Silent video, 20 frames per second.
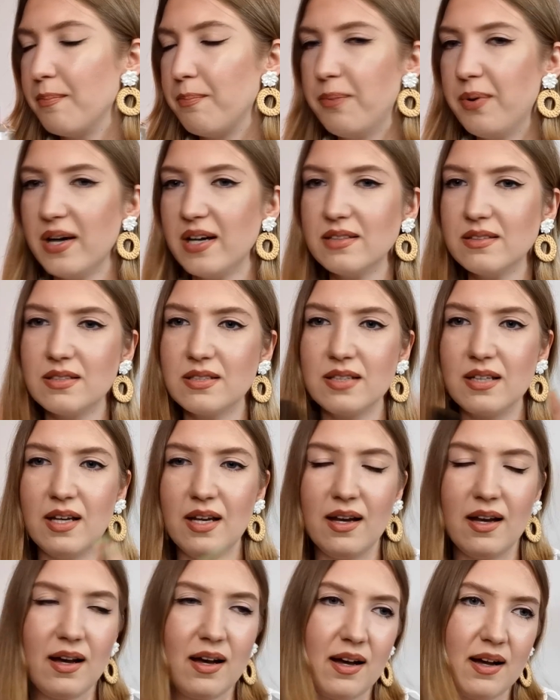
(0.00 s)
but
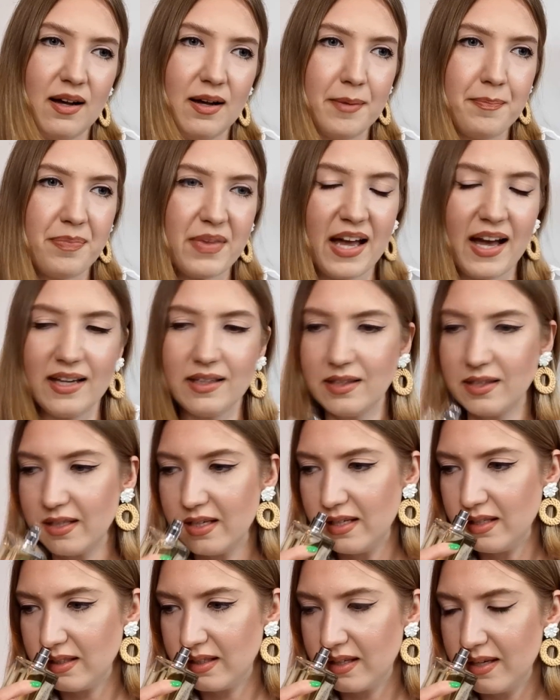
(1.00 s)
I
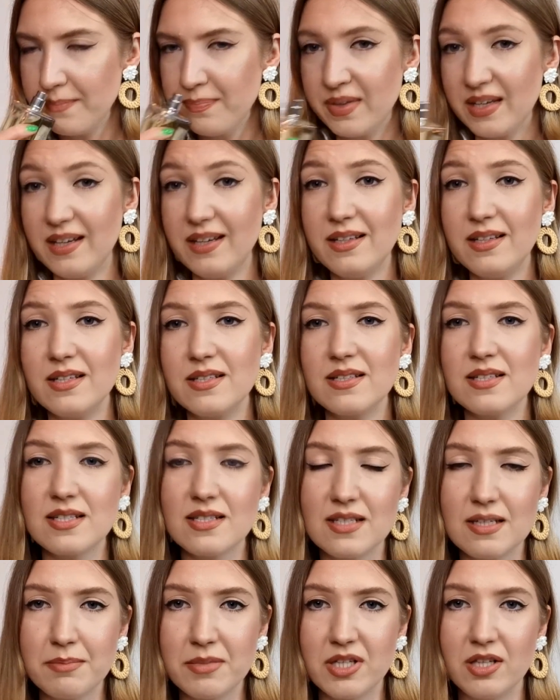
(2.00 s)
think it is
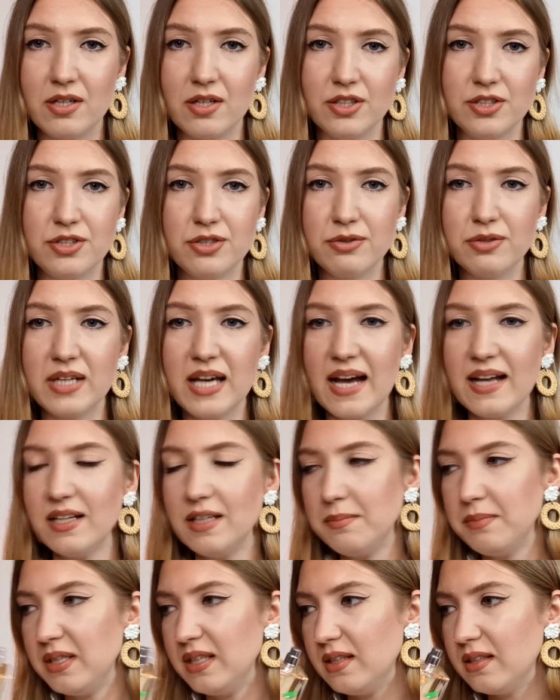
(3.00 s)
similar to
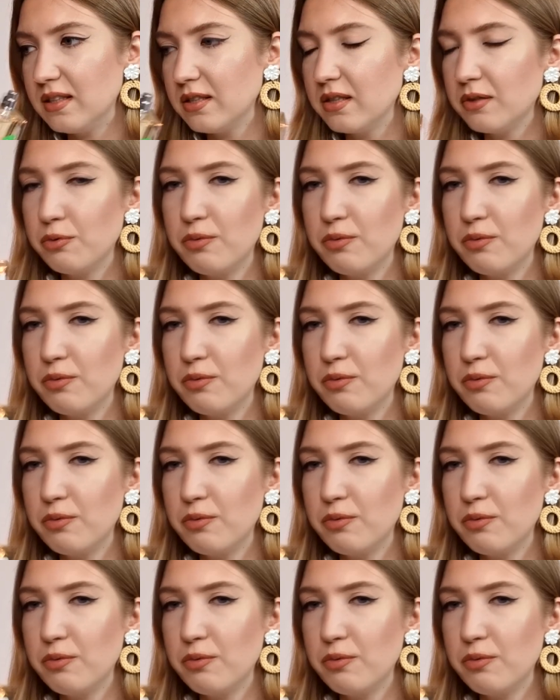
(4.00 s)
Ganymede.